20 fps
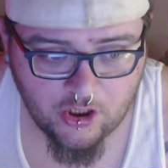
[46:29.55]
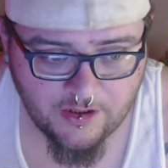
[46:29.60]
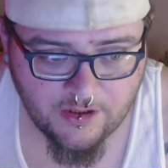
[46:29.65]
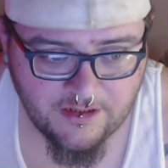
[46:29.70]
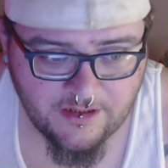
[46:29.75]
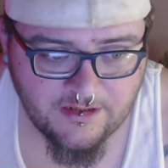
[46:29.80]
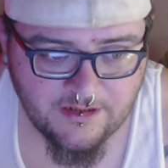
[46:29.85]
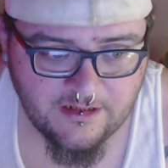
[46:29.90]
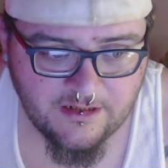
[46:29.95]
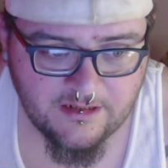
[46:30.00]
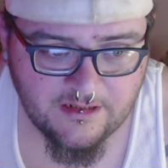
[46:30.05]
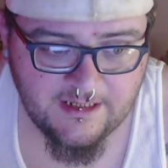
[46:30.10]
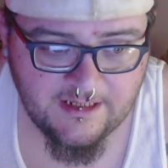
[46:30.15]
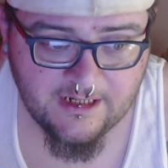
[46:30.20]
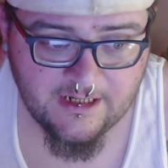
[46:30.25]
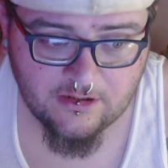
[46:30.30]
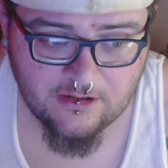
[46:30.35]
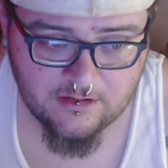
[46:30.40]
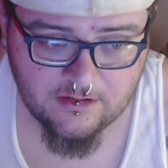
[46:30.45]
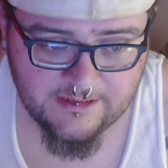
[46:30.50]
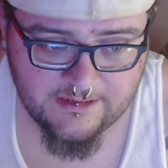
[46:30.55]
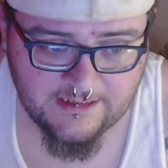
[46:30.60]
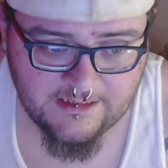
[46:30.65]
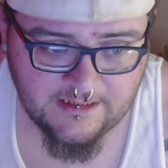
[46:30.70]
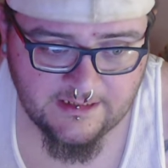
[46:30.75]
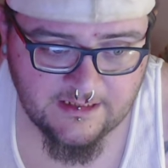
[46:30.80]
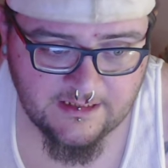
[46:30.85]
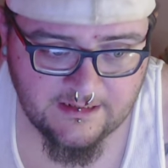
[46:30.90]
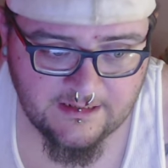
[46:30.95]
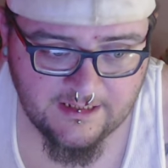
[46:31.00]
niggardness,
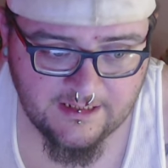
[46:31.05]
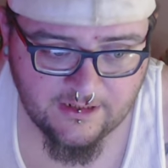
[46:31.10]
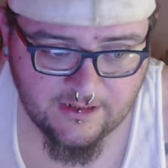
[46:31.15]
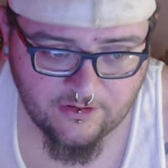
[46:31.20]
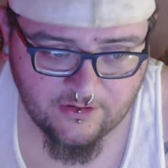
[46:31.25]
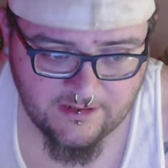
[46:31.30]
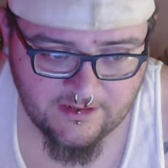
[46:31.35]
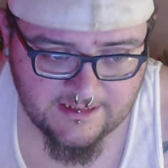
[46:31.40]
nigger,